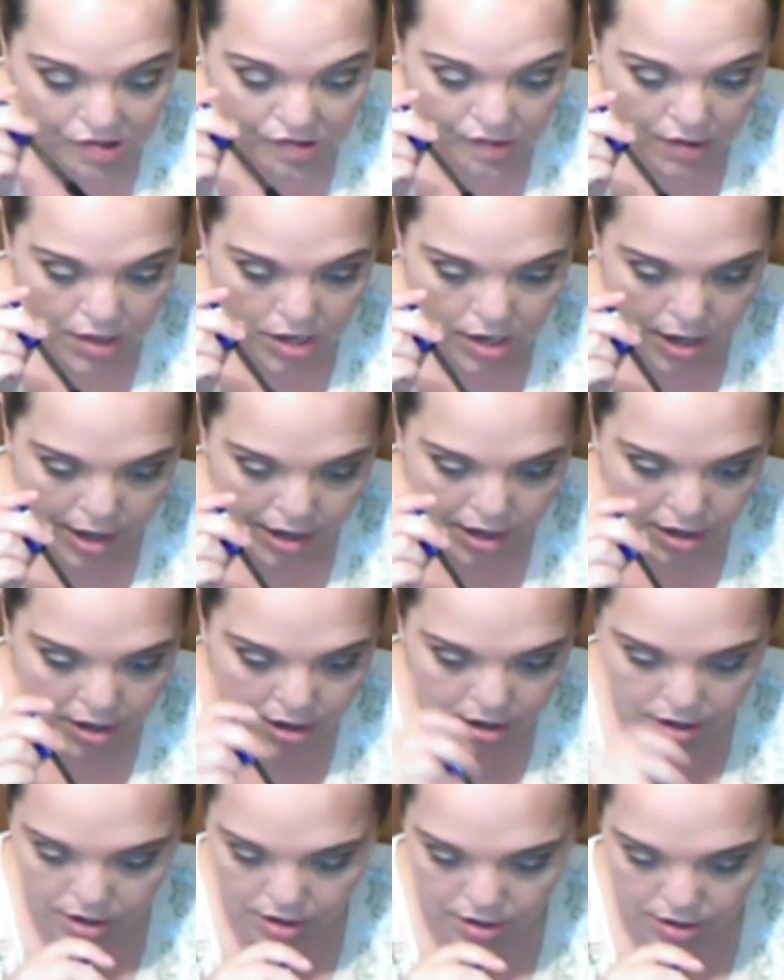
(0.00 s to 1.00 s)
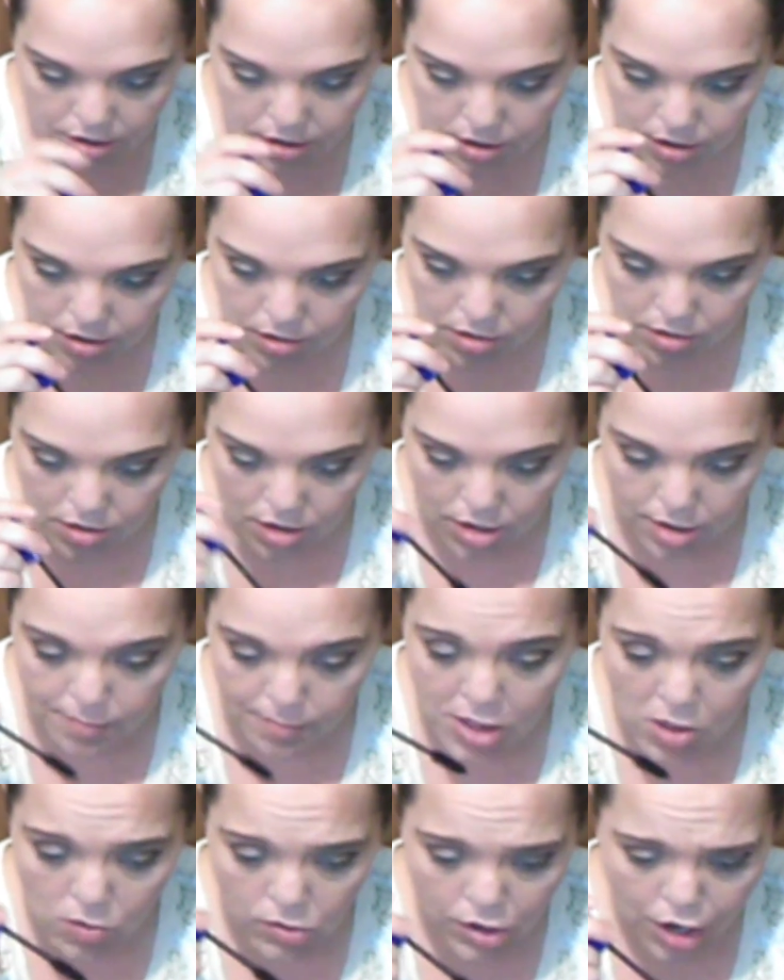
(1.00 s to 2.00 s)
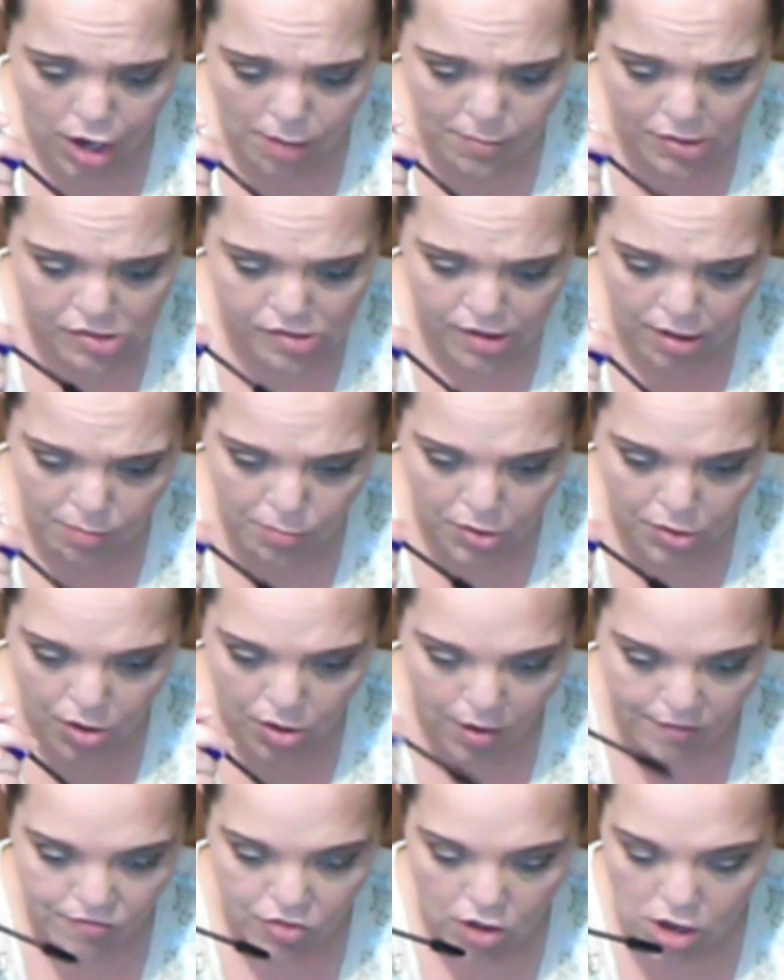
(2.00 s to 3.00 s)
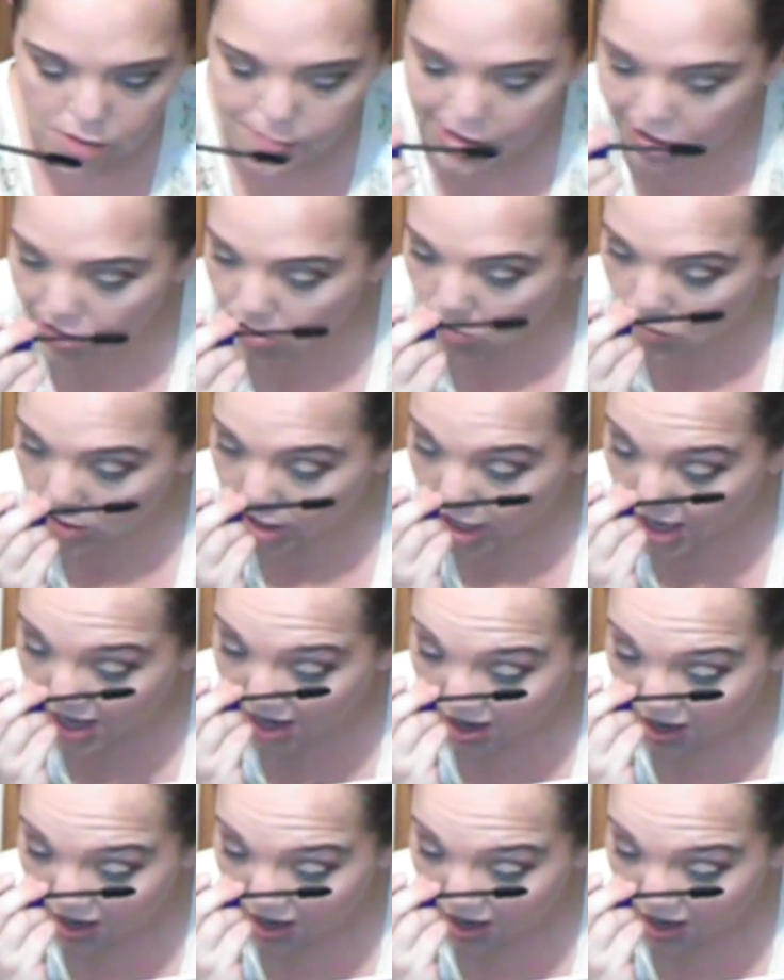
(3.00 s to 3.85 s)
want to see like a, uh, let me know in the comments down below. I thought about doing